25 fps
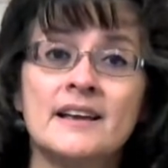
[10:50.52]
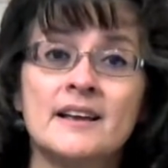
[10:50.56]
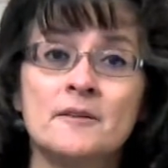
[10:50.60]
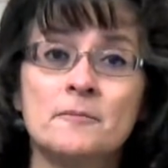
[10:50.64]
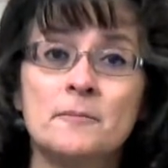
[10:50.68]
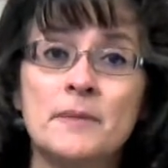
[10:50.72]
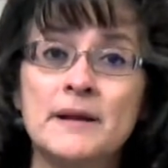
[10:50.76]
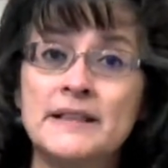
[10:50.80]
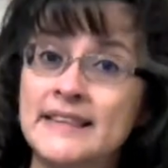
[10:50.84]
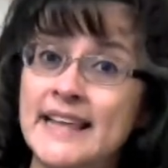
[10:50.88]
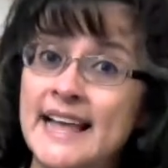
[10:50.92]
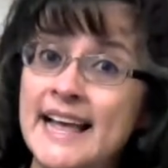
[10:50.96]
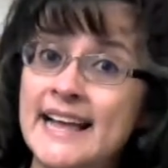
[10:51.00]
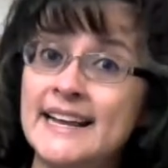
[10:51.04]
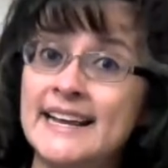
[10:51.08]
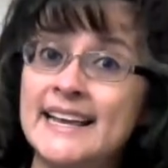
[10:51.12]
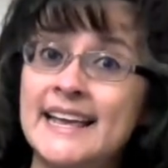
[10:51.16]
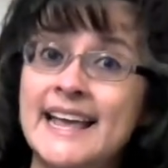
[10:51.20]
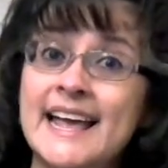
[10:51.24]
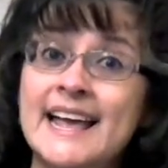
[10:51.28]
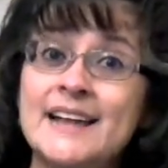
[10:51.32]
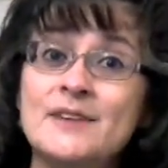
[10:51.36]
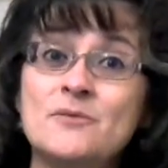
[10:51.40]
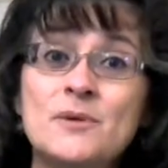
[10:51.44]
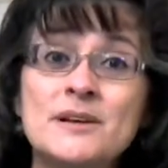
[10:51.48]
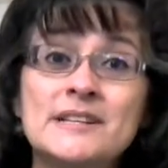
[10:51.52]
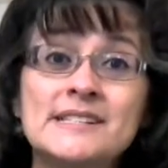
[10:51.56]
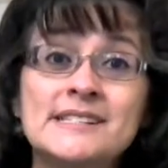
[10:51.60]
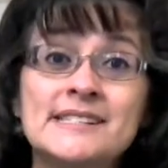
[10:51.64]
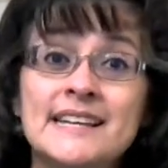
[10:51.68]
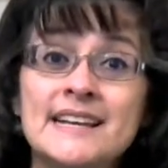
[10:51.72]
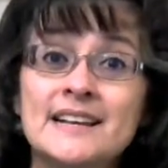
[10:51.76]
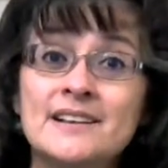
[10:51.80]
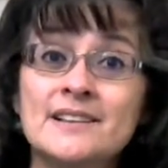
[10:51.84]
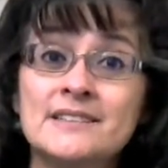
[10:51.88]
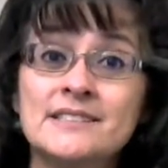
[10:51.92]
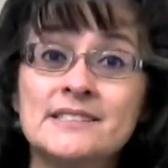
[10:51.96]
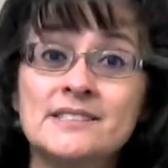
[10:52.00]
But then again, we see
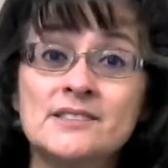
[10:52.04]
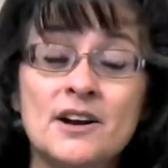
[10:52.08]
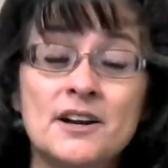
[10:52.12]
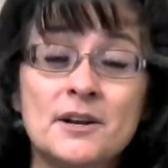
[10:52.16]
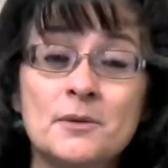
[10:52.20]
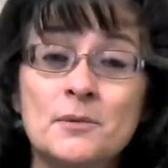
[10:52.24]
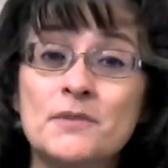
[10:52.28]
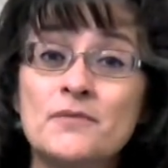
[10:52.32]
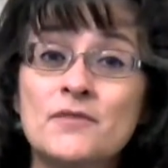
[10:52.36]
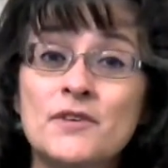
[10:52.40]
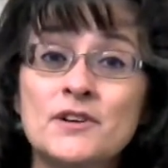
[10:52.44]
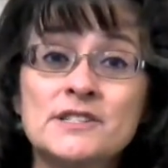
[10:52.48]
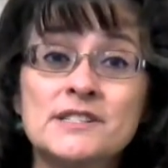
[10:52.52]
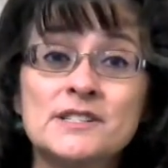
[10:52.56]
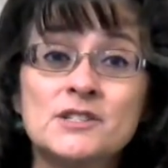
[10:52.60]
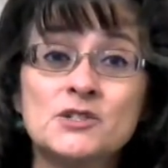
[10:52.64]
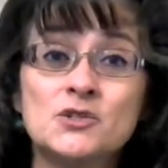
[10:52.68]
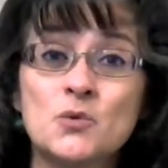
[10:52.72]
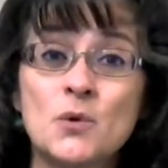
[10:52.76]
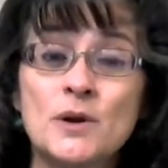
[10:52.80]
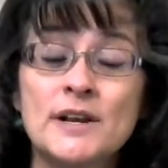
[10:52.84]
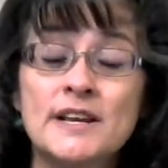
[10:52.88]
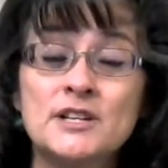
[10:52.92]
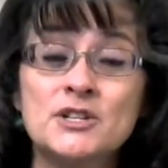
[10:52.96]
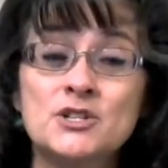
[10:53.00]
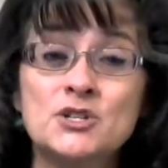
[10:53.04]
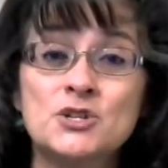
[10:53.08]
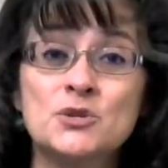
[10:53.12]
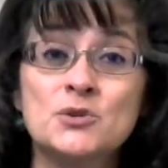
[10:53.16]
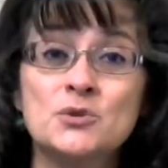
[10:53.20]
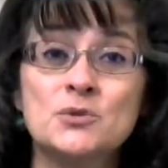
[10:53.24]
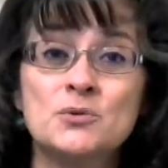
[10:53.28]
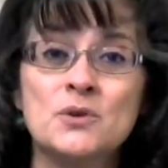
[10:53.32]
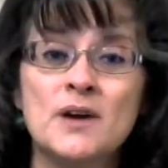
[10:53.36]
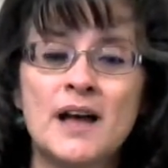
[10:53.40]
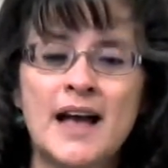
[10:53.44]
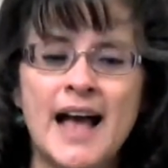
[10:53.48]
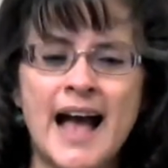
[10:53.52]
in starting with verses
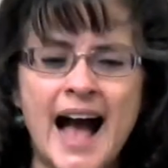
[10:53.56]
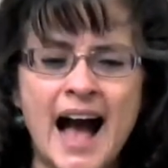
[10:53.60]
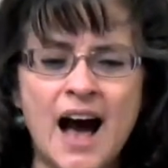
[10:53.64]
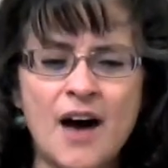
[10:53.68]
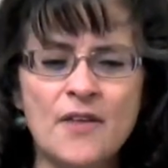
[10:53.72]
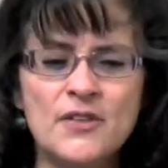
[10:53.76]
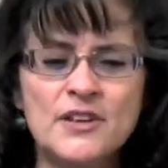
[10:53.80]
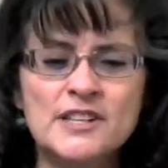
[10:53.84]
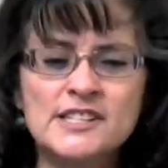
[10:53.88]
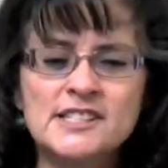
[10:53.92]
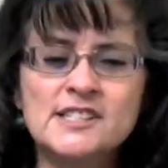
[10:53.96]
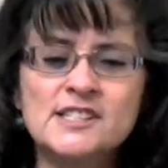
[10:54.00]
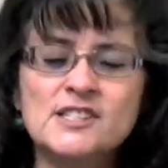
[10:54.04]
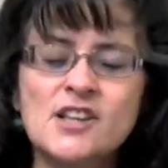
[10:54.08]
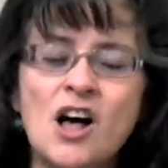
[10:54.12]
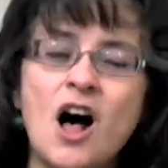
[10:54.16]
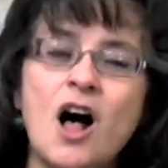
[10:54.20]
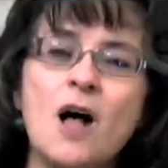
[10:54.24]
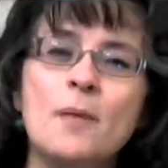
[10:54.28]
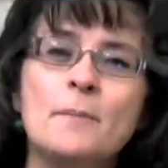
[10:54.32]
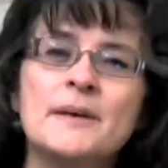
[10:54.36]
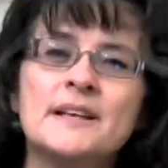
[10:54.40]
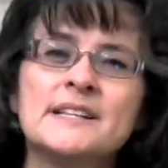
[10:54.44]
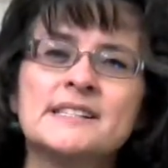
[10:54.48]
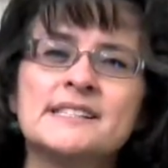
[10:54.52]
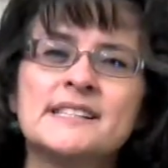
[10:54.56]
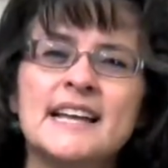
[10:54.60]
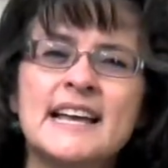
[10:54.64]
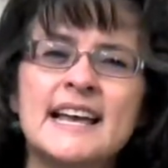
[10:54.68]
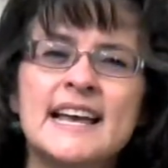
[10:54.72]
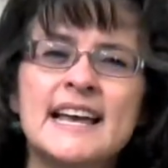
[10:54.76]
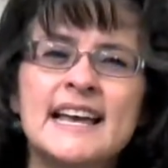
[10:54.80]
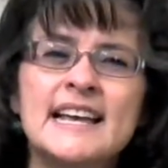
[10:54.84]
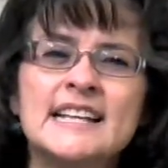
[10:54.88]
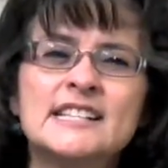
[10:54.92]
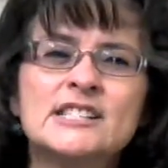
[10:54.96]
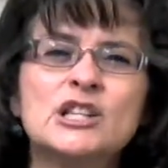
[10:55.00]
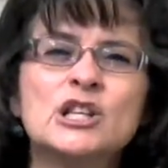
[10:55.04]
22 how the psalmist
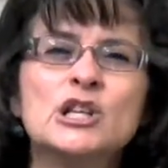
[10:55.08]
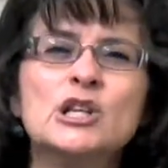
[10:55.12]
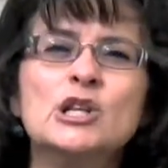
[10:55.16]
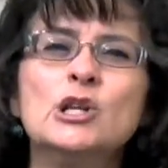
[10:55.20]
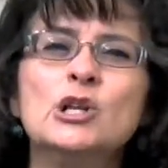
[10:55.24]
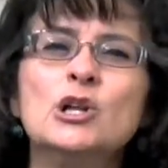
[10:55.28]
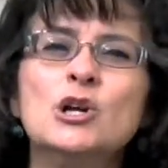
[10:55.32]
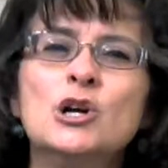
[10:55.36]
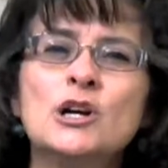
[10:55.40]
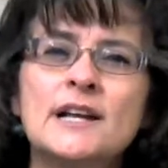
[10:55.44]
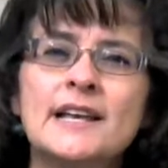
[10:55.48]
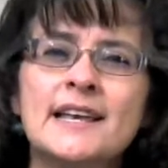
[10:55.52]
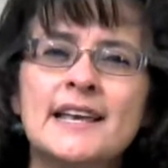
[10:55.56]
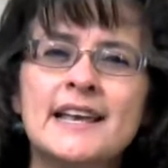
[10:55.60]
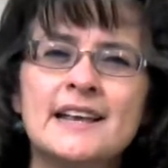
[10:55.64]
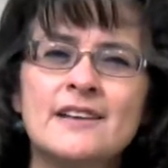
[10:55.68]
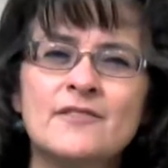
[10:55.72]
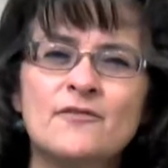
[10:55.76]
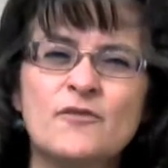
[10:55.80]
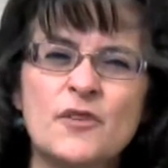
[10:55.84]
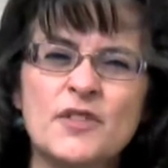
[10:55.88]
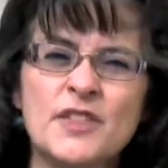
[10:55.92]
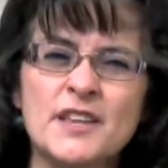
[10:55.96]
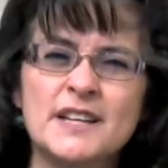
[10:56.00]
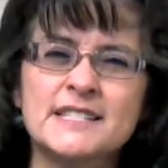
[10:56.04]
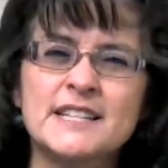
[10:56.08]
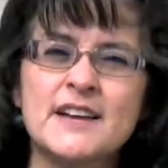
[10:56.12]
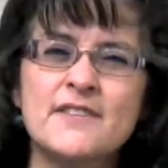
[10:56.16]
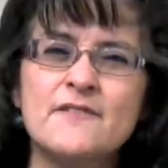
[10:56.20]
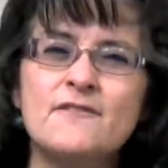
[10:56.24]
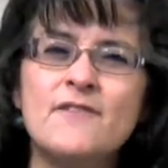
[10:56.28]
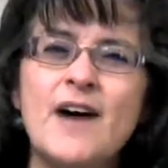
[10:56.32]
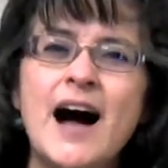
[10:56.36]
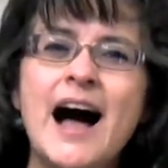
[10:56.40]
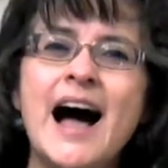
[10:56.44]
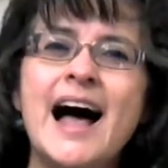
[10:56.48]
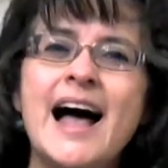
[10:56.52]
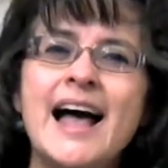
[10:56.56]
is looking for the
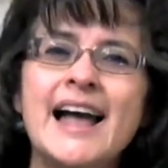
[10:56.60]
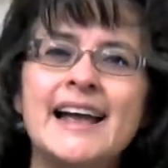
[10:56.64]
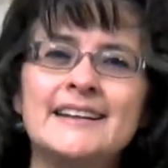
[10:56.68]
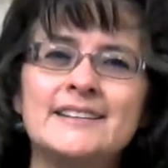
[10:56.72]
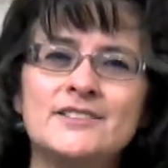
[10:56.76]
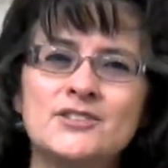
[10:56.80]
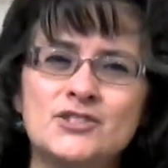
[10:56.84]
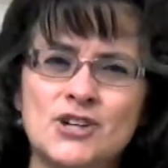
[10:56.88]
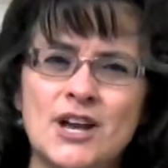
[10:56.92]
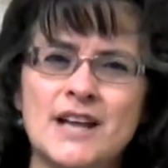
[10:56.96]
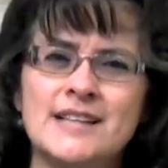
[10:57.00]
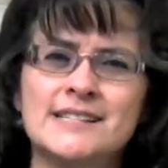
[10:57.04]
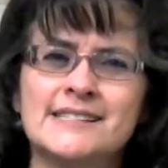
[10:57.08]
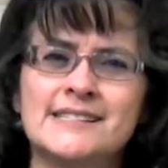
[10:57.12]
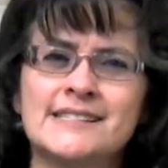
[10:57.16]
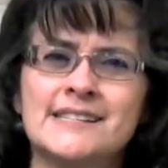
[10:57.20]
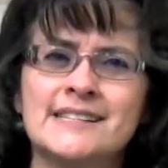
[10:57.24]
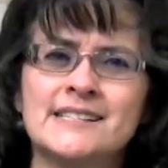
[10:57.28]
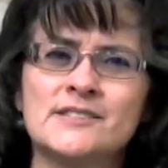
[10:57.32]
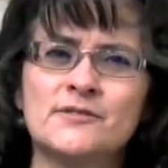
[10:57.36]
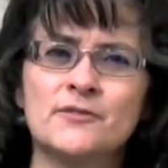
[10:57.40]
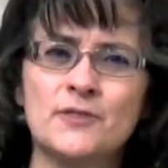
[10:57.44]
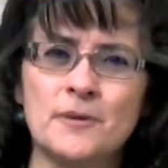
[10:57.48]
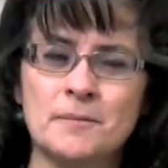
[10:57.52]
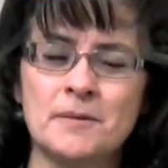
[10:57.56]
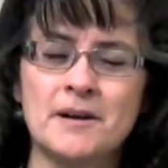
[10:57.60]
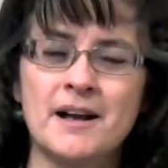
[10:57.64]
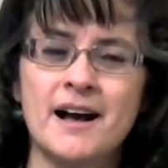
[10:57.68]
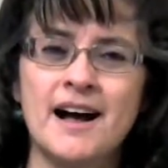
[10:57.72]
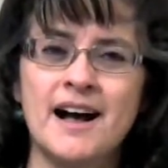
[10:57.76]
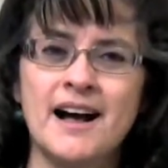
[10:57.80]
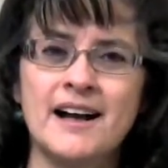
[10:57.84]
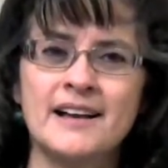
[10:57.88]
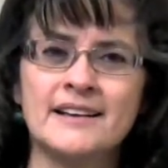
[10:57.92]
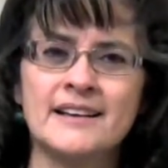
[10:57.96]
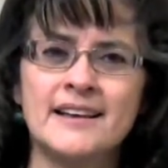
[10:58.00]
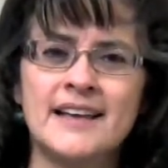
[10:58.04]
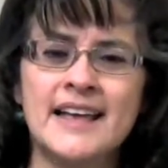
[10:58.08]
divine justice from
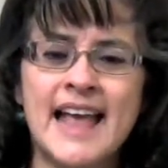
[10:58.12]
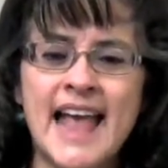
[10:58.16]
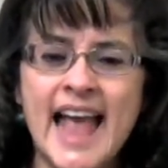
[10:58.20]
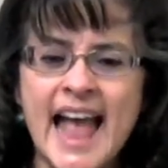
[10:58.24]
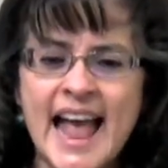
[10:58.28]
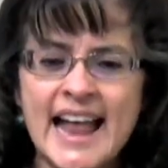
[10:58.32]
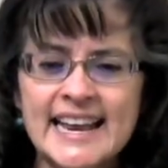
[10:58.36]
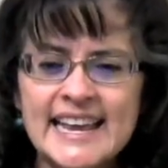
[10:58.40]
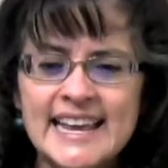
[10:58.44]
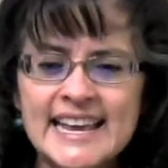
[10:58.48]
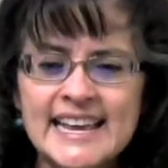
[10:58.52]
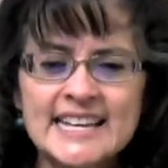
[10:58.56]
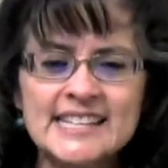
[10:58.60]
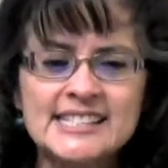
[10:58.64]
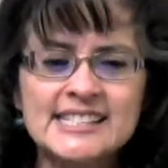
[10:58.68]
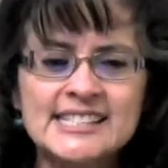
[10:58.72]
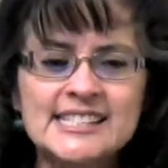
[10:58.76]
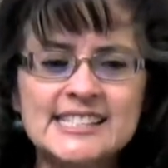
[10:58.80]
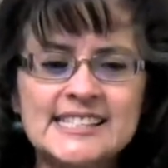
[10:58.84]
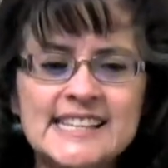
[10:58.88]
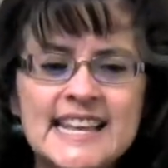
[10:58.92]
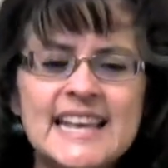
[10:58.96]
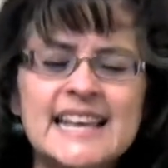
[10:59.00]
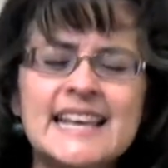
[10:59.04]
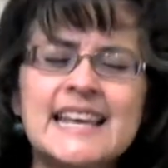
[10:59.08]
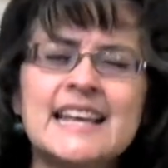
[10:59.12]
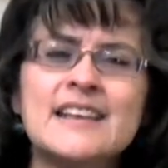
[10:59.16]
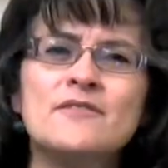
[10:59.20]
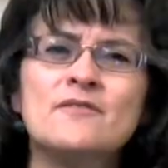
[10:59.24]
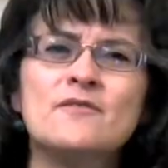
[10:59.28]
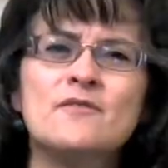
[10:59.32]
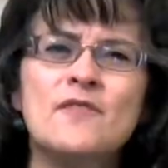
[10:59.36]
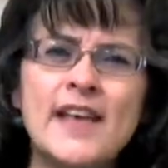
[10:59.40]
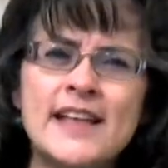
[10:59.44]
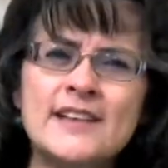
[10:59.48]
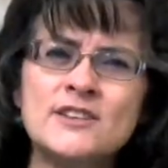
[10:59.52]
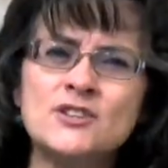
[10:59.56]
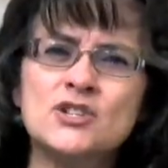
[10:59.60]
God. And he is seeking
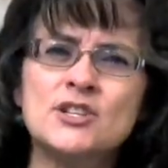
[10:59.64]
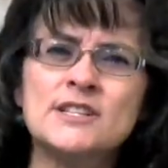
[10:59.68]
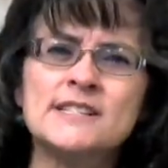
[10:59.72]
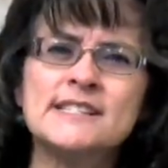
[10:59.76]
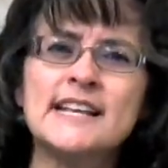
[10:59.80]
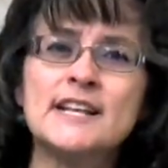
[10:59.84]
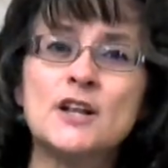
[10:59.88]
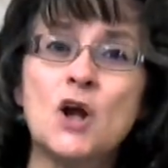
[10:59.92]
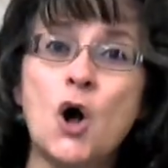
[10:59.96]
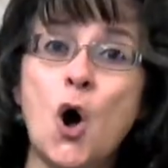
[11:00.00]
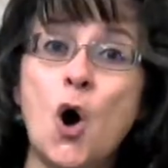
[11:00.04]
vengeance that